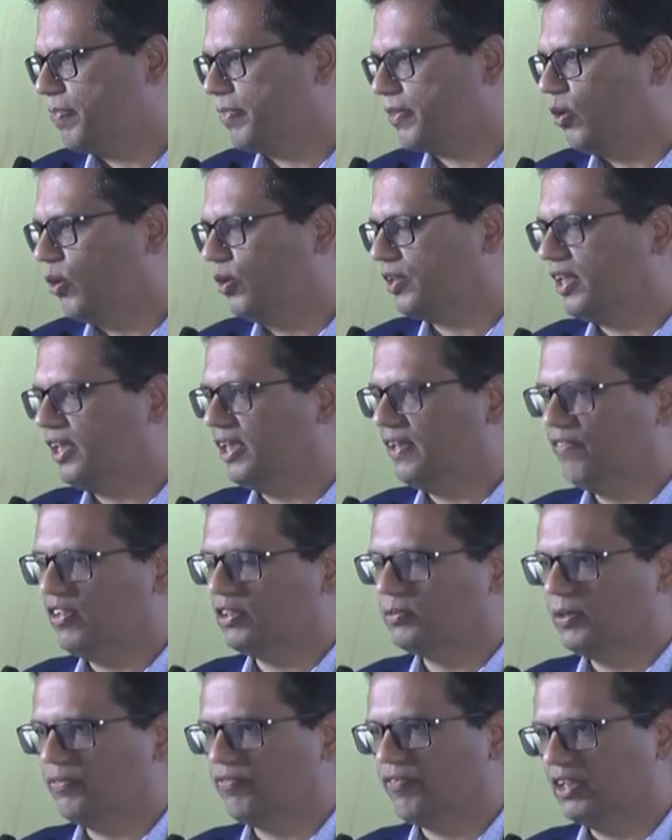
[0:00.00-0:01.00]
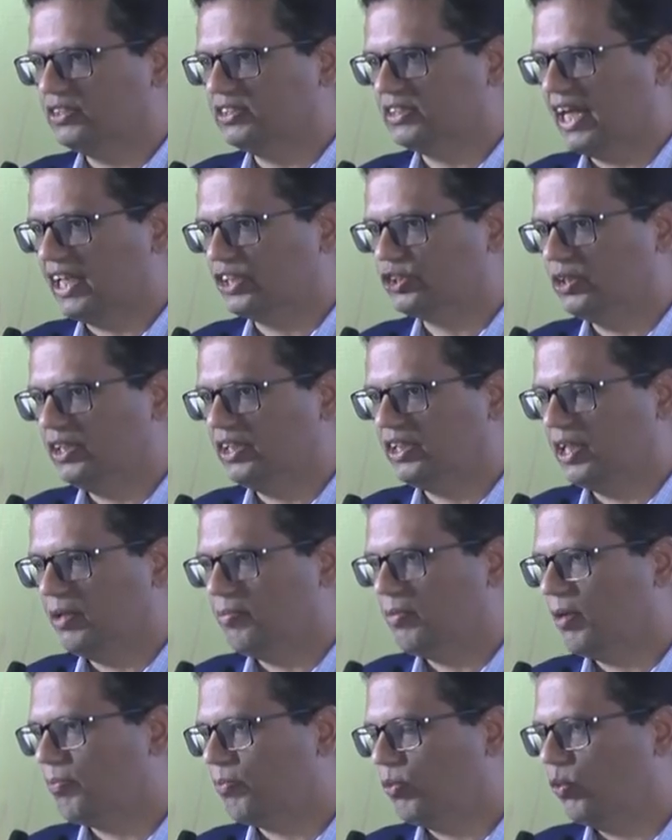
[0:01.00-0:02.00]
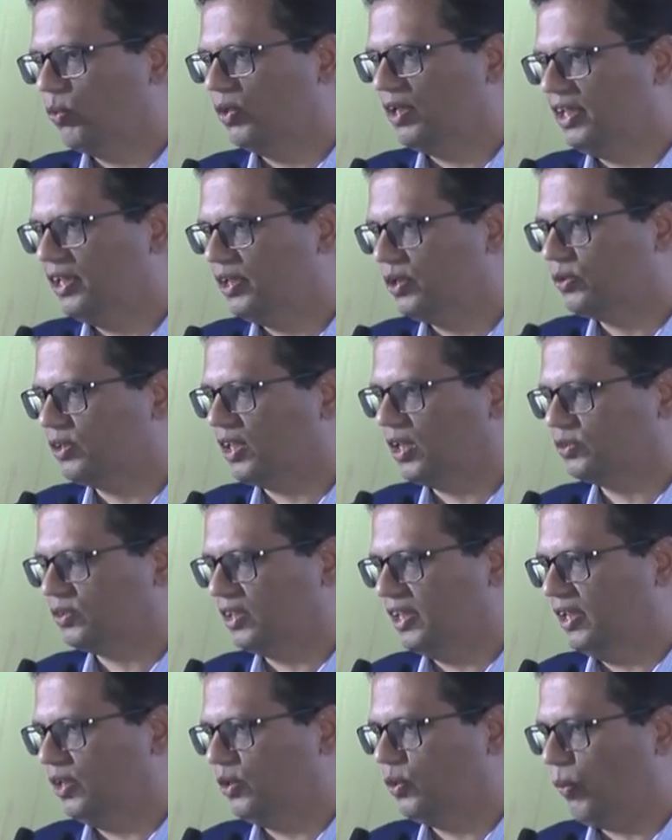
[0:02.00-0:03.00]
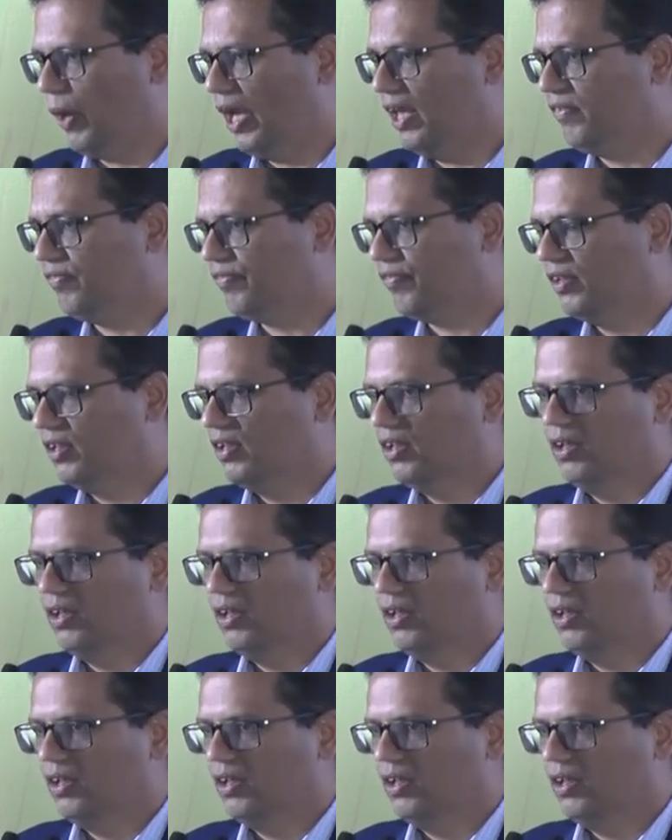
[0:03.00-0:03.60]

alternate investment funds actually came up only in 2012